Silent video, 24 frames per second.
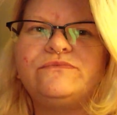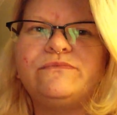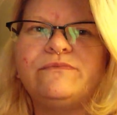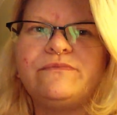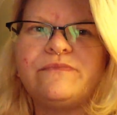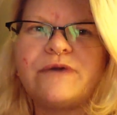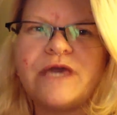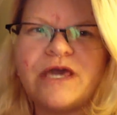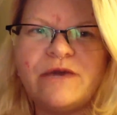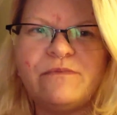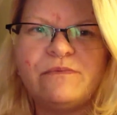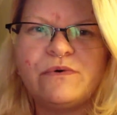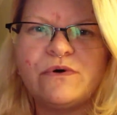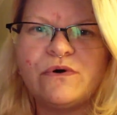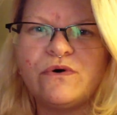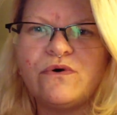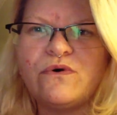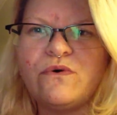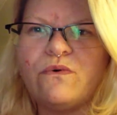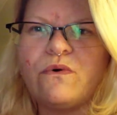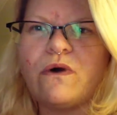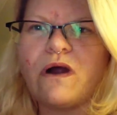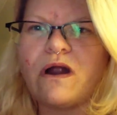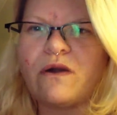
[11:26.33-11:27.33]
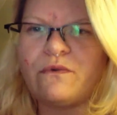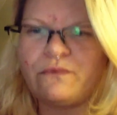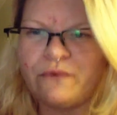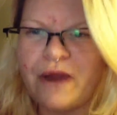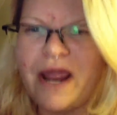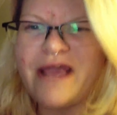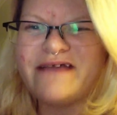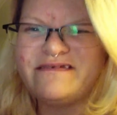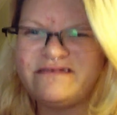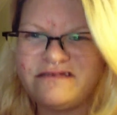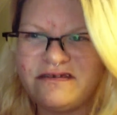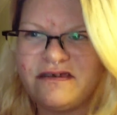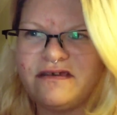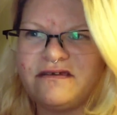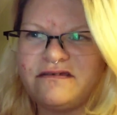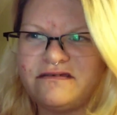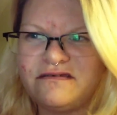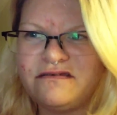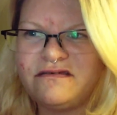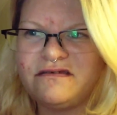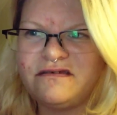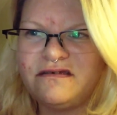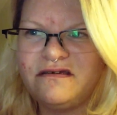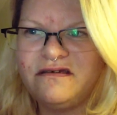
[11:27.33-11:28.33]
people who are
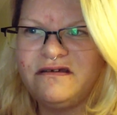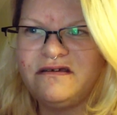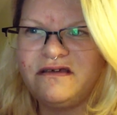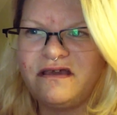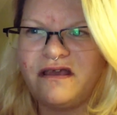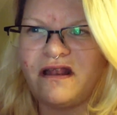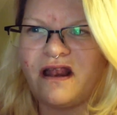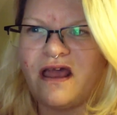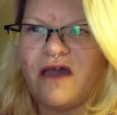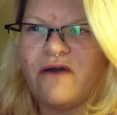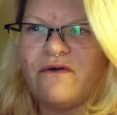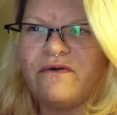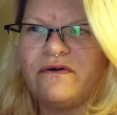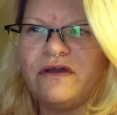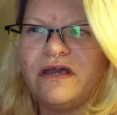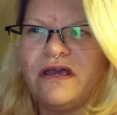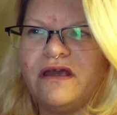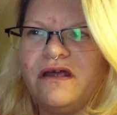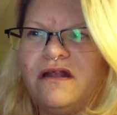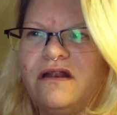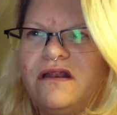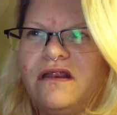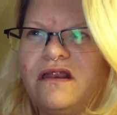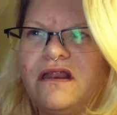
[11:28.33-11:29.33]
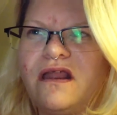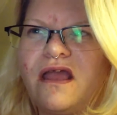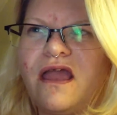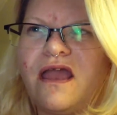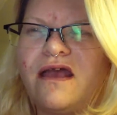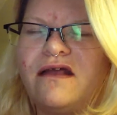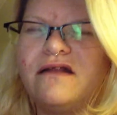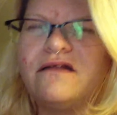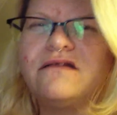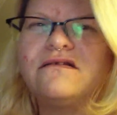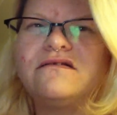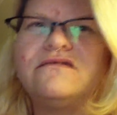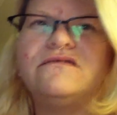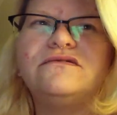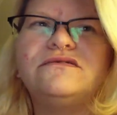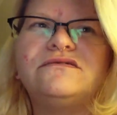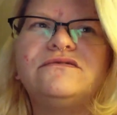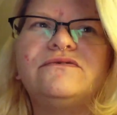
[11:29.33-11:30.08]
racist, and